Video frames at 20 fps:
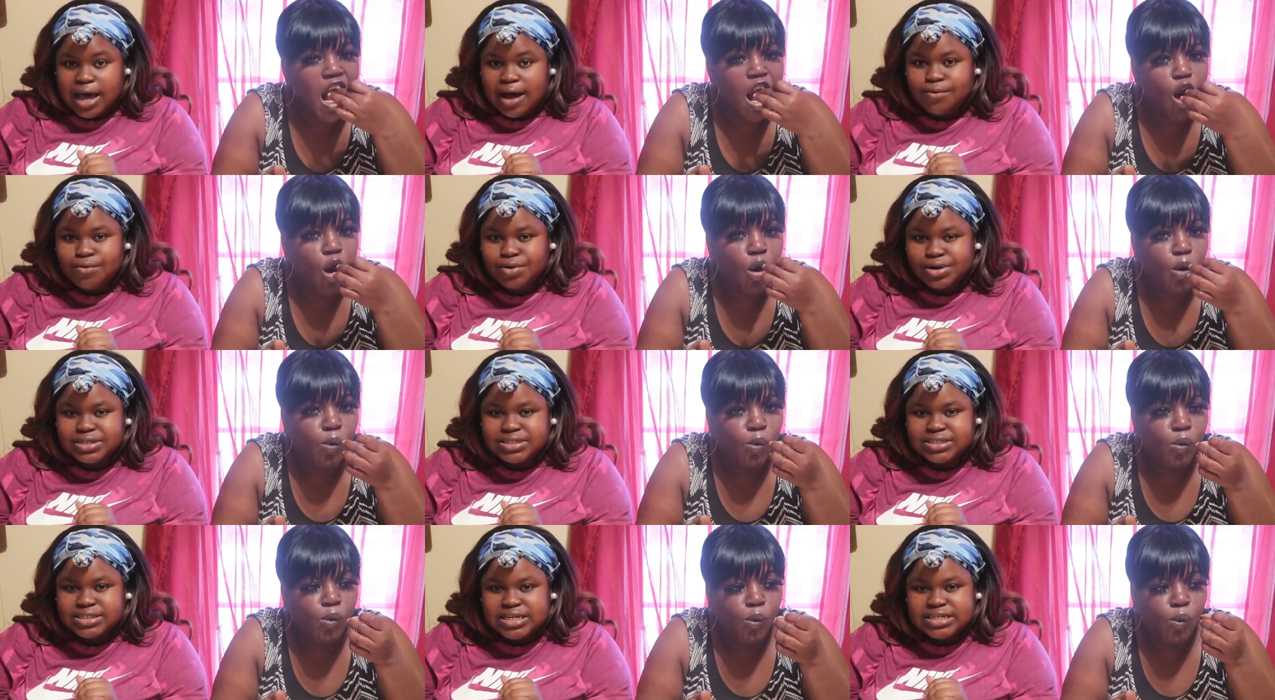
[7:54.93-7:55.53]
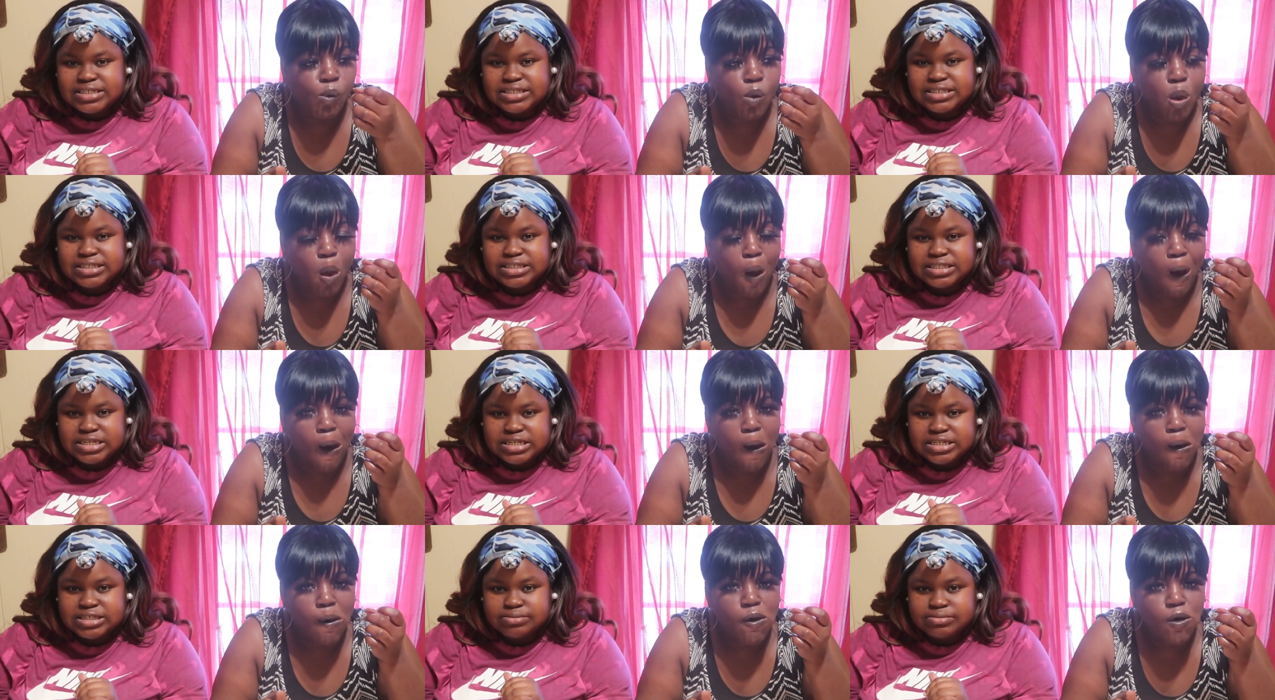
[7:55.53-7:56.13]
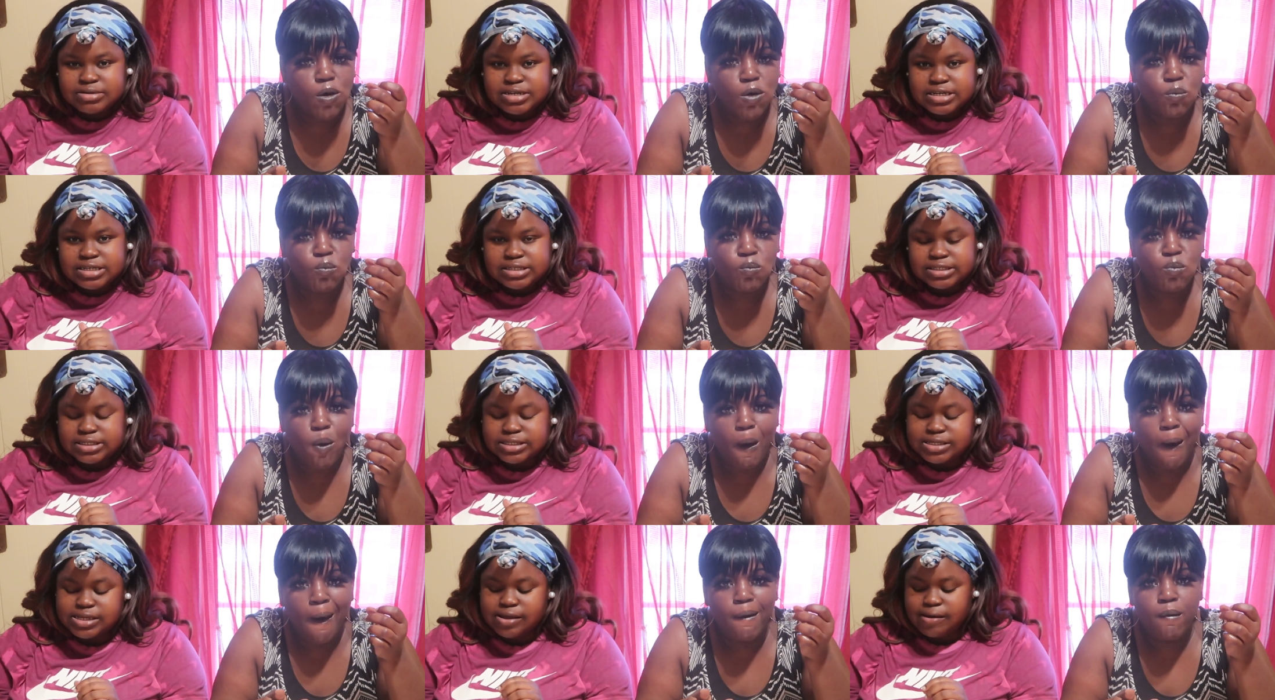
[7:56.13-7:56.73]
Speaker 1: I want to say six
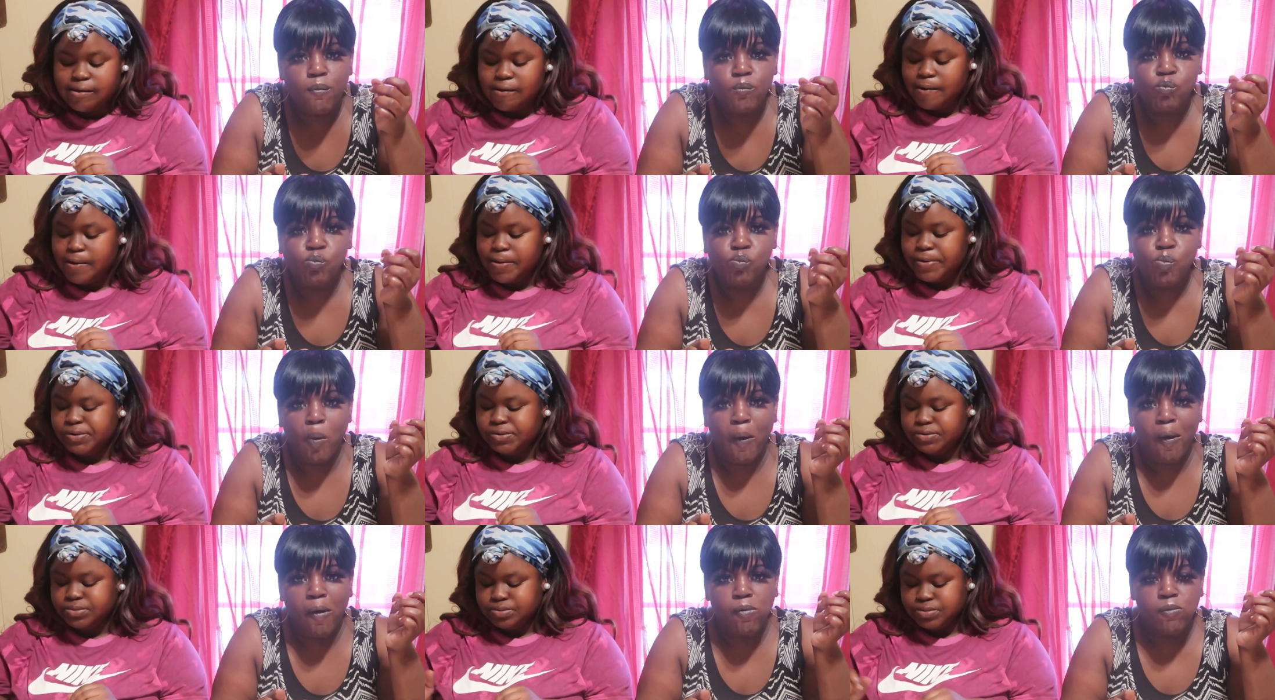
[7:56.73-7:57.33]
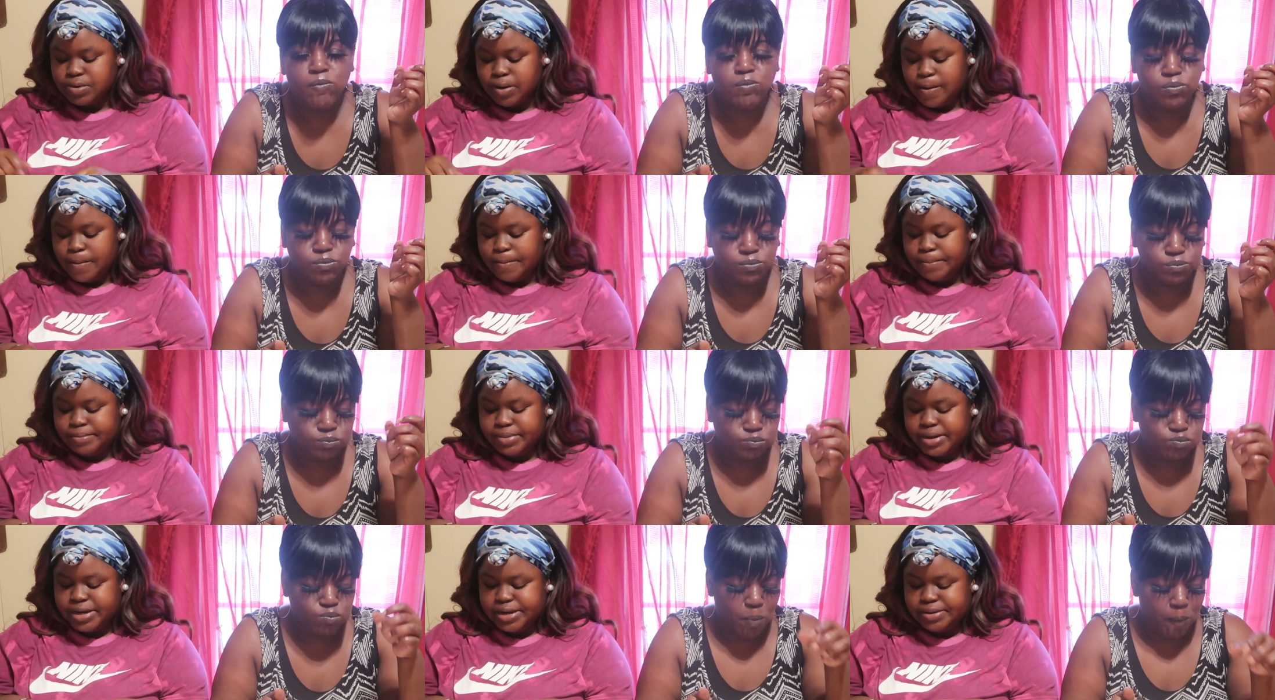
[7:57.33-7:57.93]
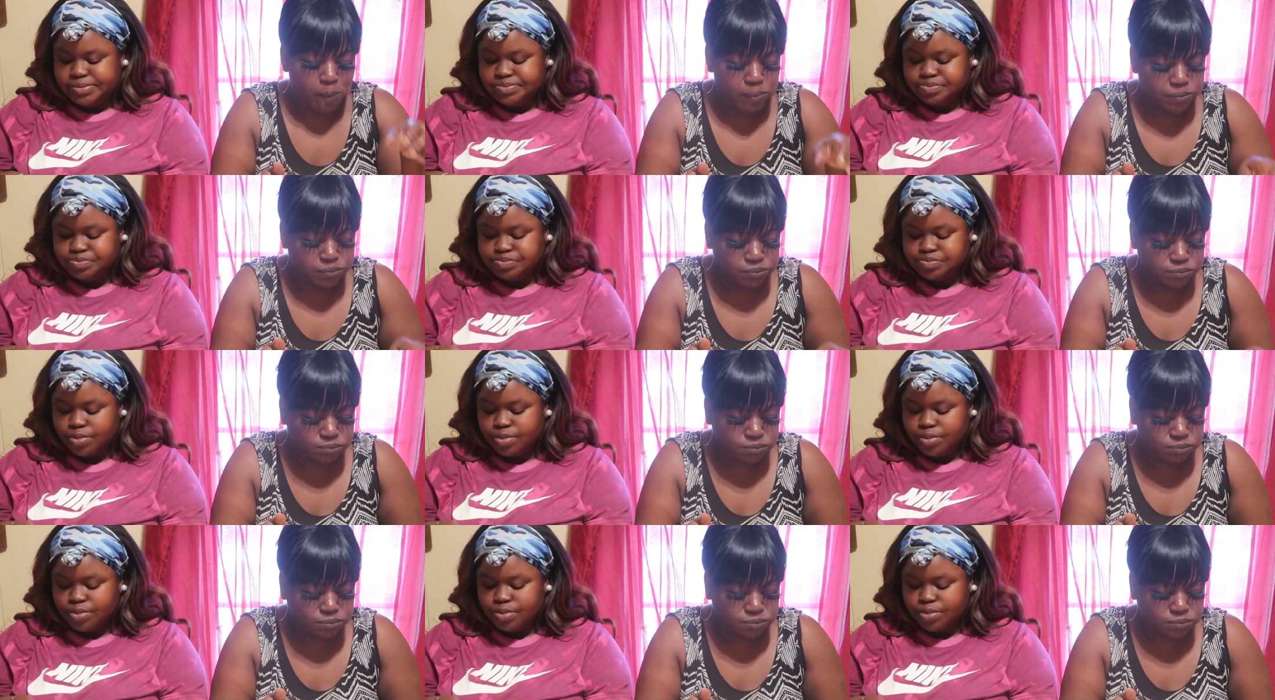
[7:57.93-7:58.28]
months, but